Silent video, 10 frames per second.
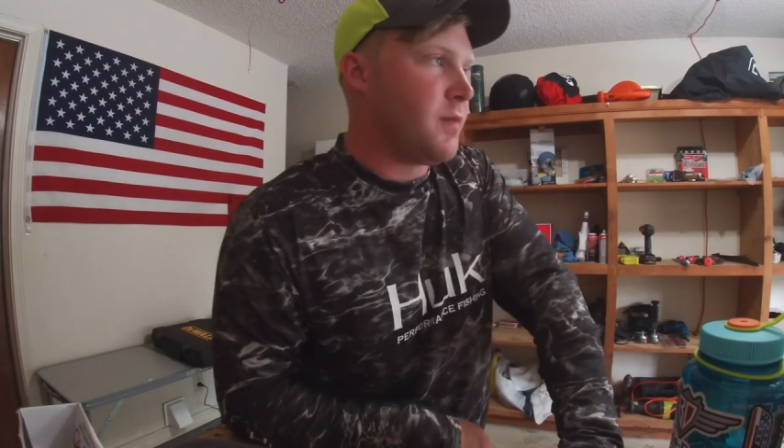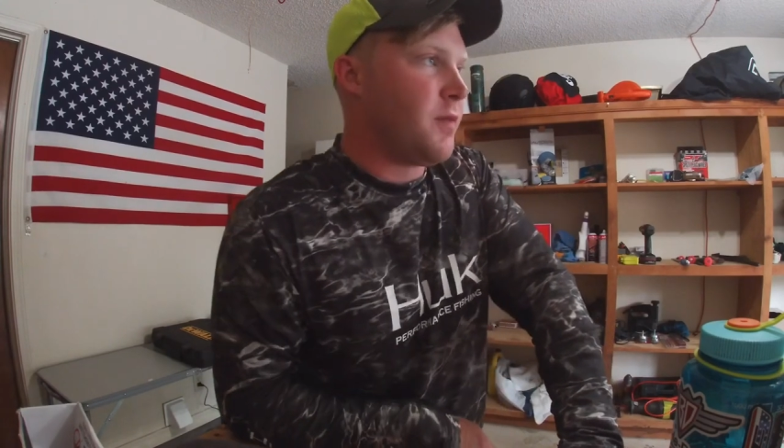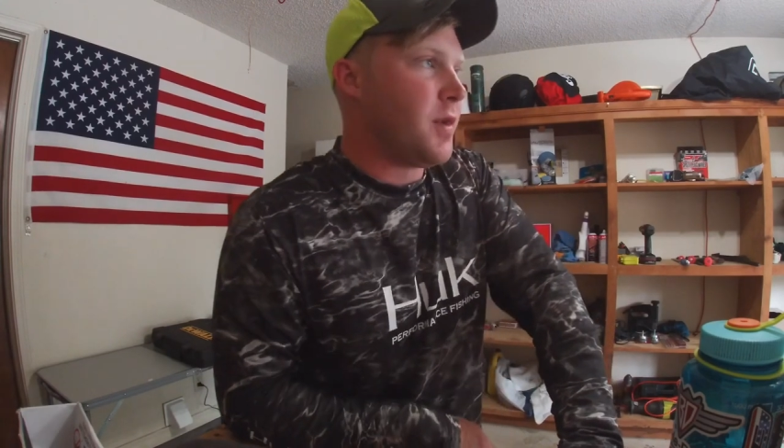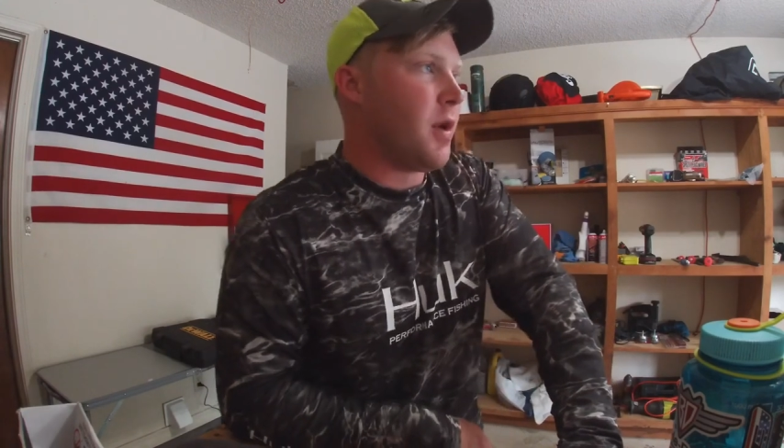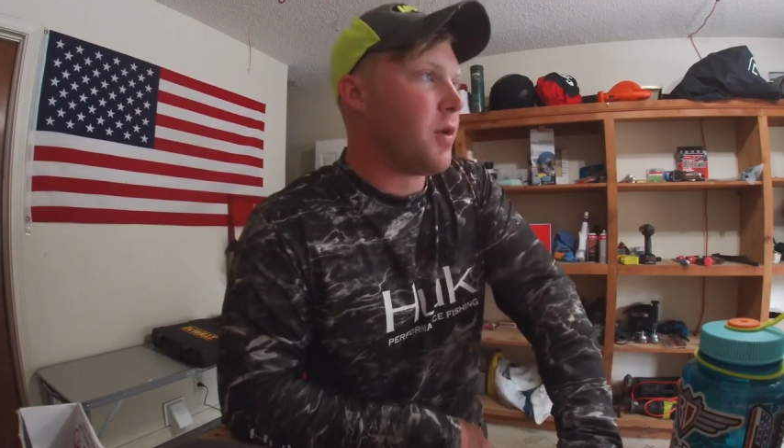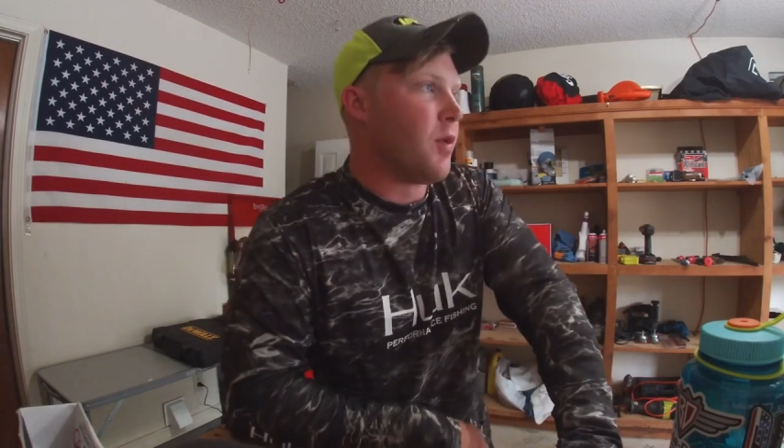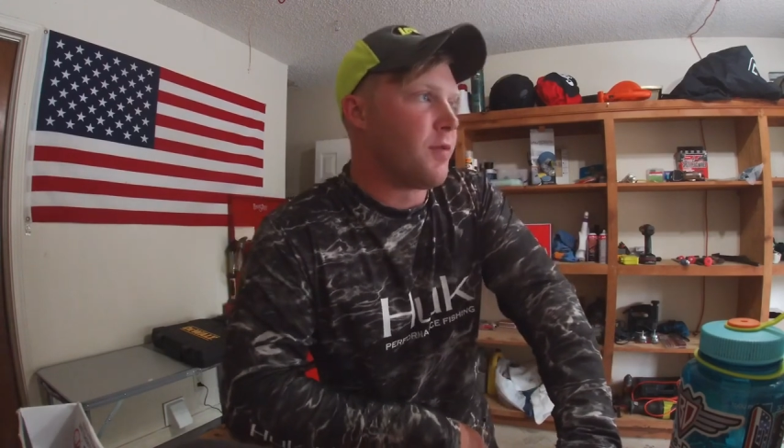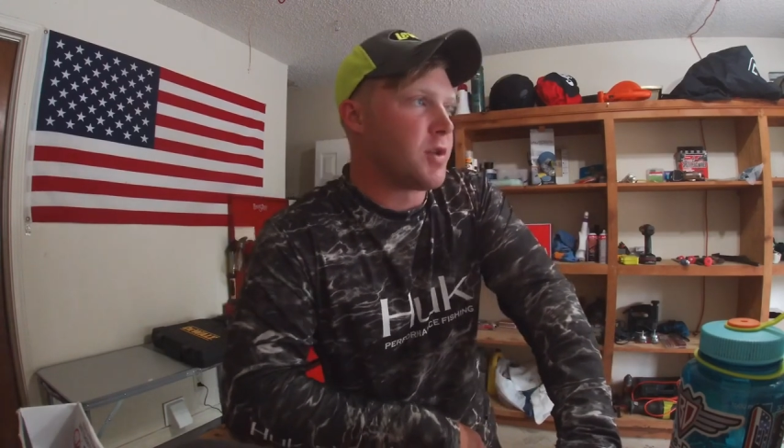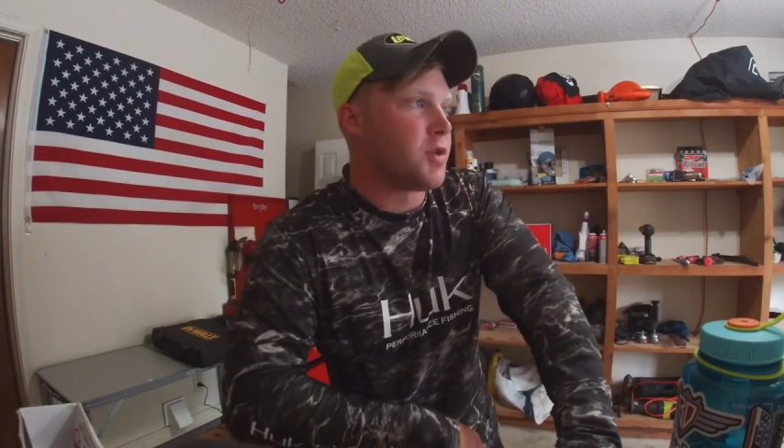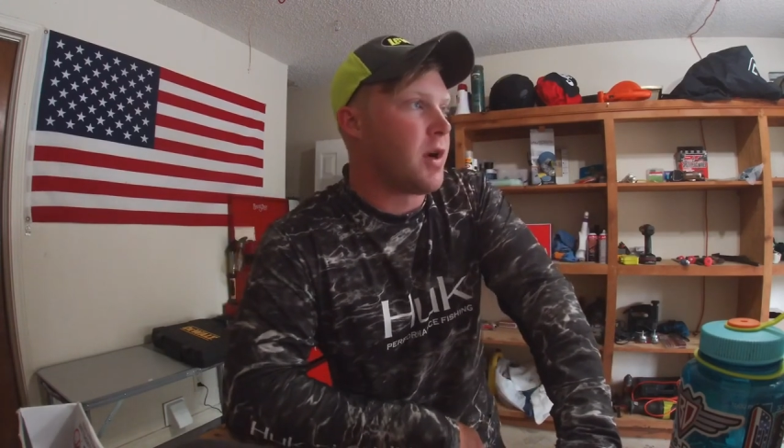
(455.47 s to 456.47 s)
you know, going
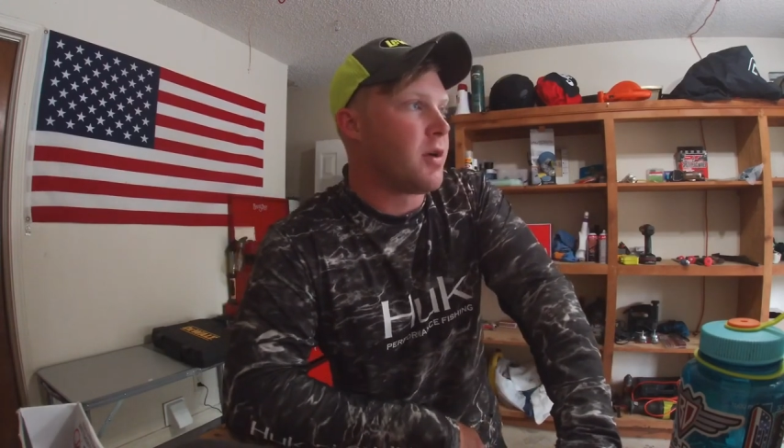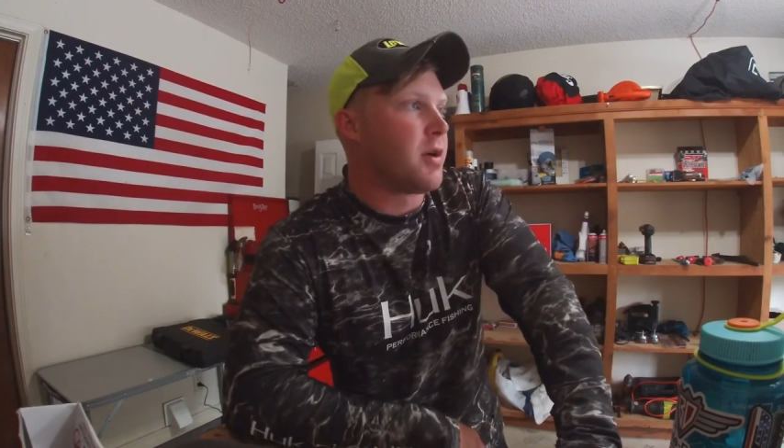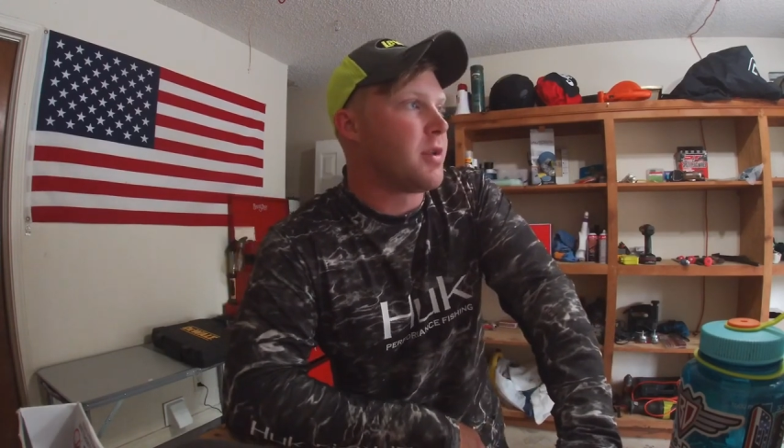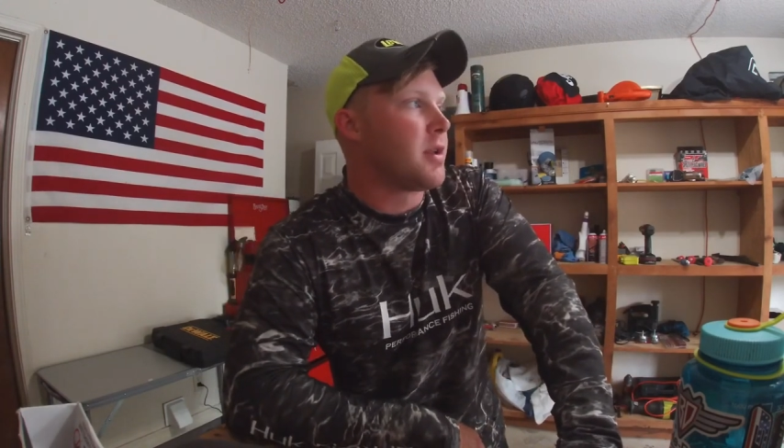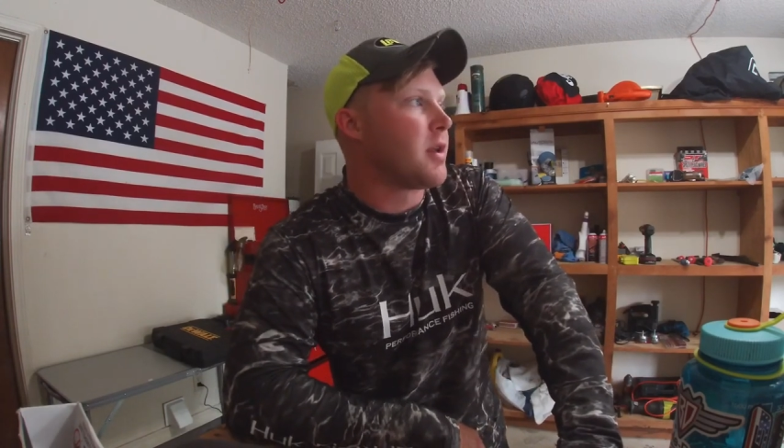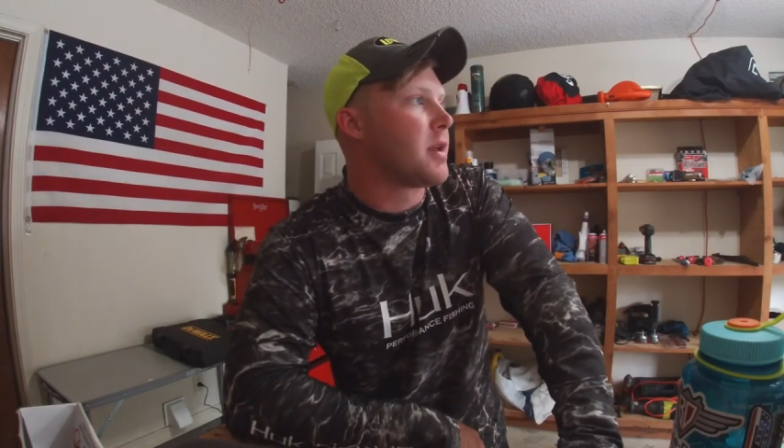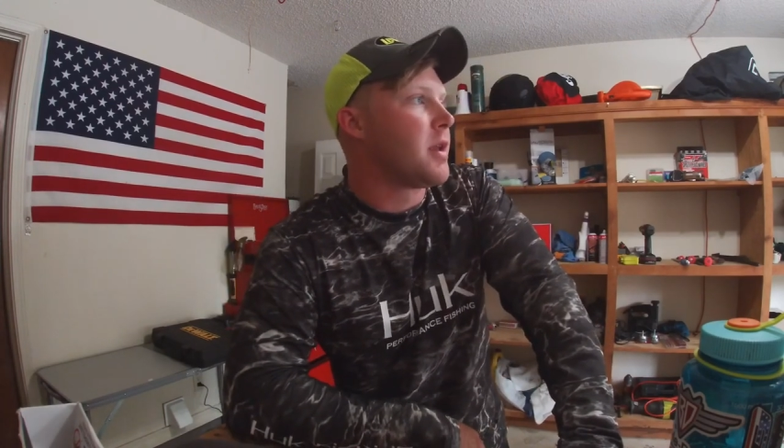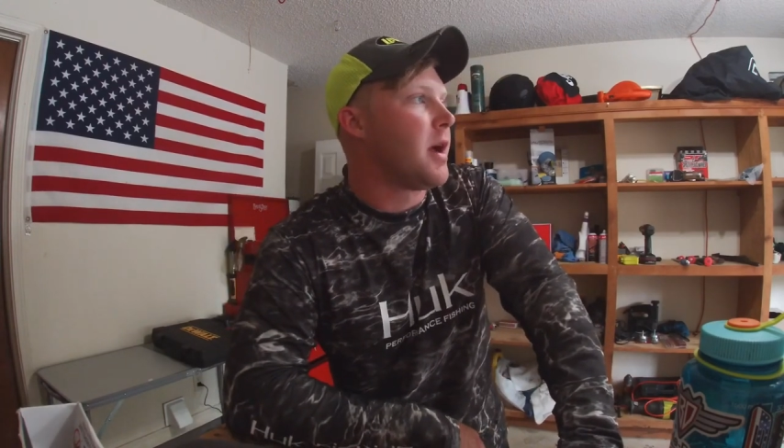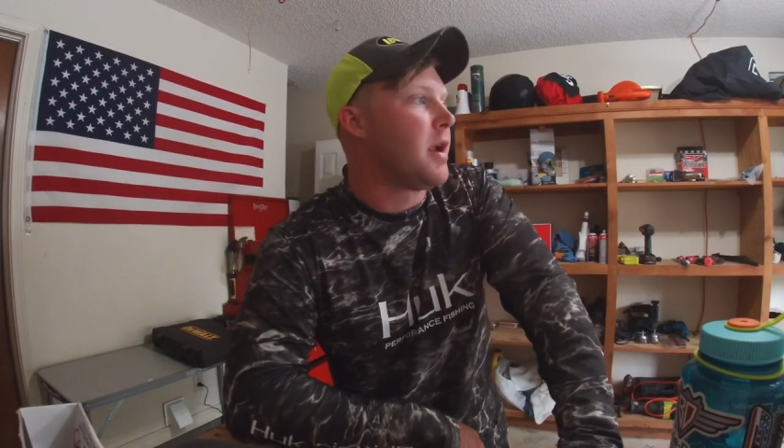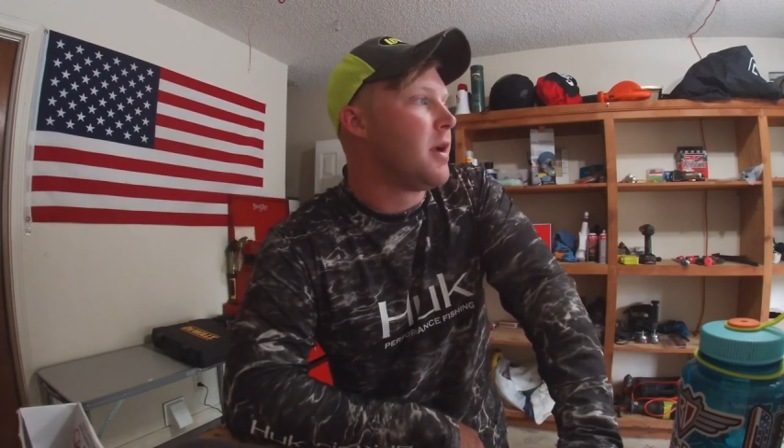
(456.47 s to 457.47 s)
for trout or anything like
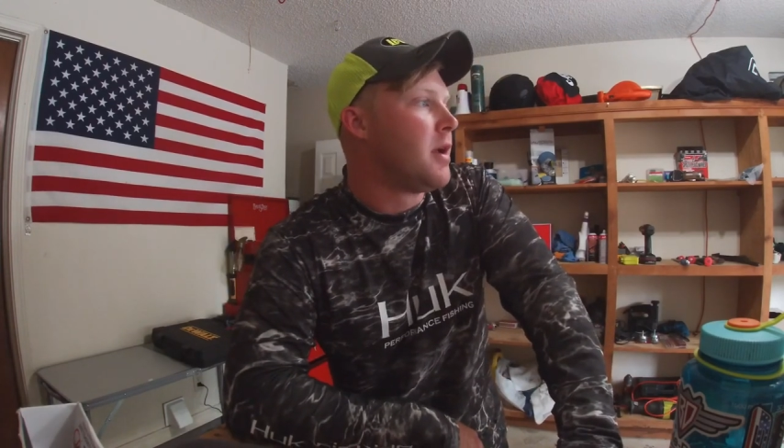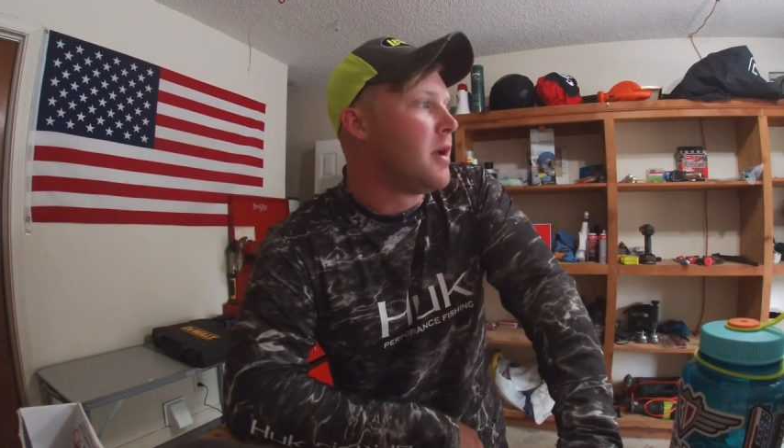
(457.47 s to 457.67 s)
that.